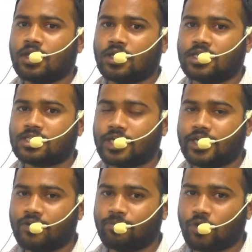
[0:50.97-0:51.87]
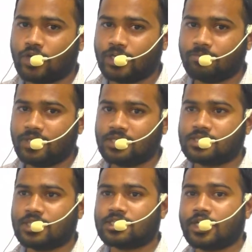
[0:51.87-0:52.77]
the study of polity means
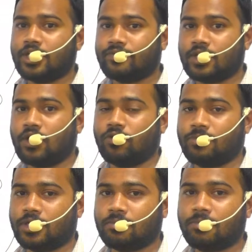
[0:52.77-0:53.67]
the study of the government.